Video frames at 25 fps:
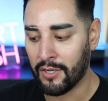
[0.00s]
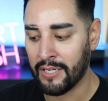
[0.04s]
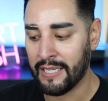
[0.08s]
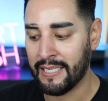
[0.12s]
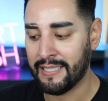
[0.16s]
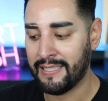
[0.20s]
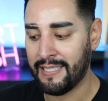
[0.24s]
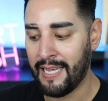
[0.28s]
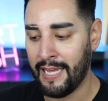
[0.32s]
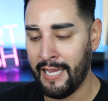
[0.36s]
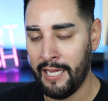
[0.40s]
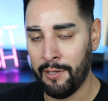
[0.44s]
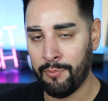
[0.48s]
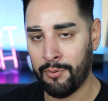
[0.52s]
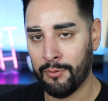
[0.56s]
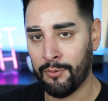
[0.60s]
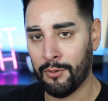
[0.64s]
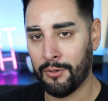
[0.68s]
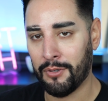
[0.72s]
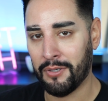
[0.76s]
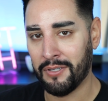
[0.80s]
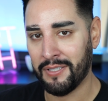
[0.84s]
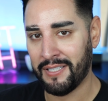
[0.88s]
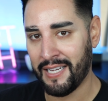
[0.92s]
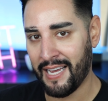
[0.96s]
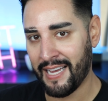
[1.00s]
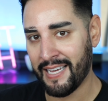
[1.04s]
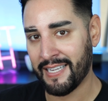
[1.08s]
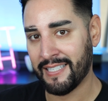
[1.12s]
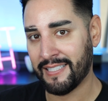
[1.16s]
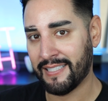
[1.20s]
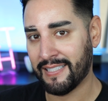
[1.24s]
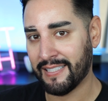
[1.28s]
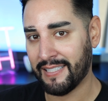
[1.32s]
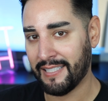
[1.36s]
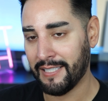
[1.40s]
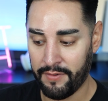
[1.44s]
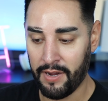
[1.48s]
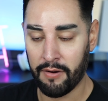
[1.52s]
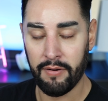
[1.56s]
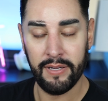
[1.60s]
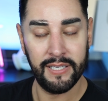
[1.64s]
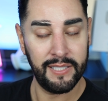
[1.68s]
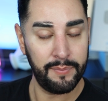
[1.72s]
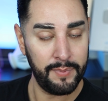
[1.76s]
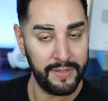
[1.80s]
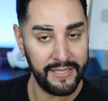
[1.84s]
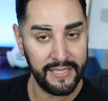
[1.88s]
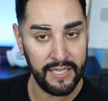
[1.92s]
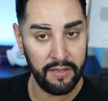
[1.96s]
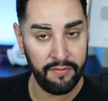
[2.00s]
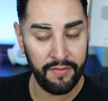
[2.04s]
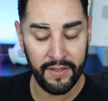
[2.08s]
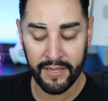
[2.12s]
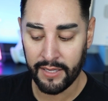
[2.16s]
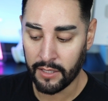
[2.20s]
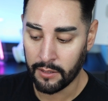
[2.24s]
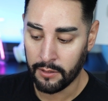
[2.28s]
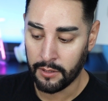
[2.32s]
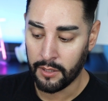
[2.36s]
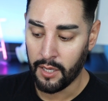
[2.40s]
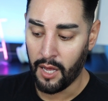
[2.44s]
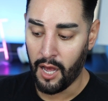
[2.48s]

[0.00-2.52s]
on a table or desk. Very specific.